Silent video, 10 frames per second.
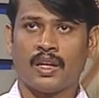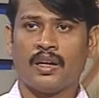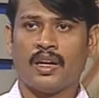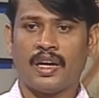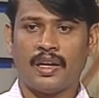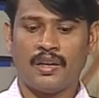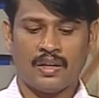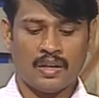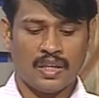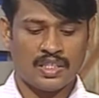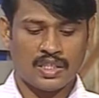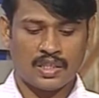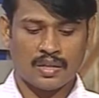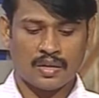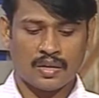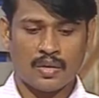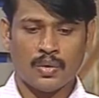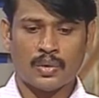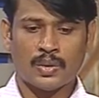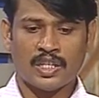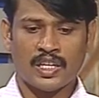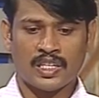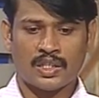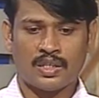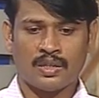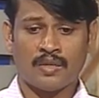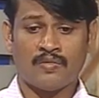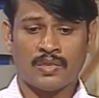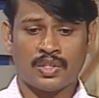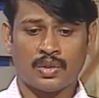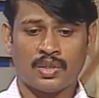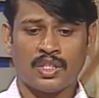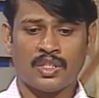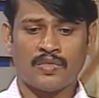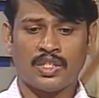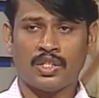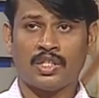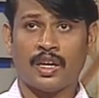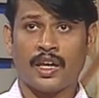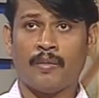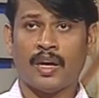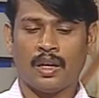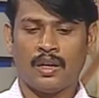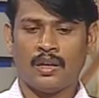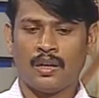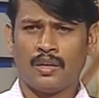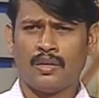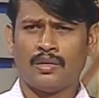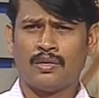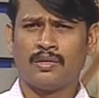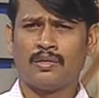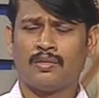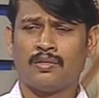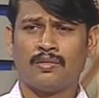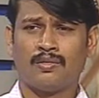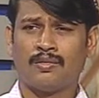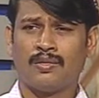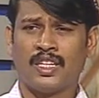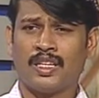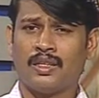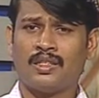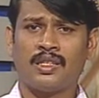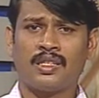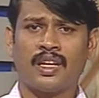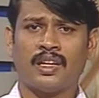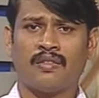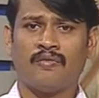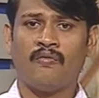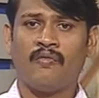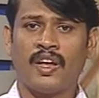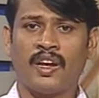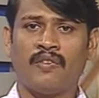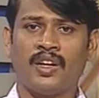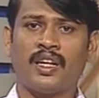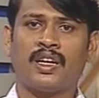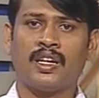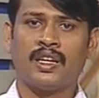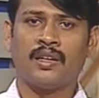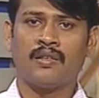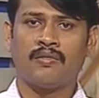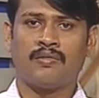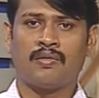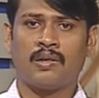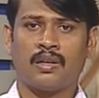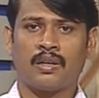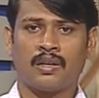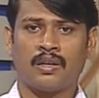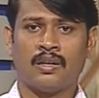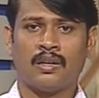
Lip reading: And let's go to the next resources, which is email. So this is like very critical for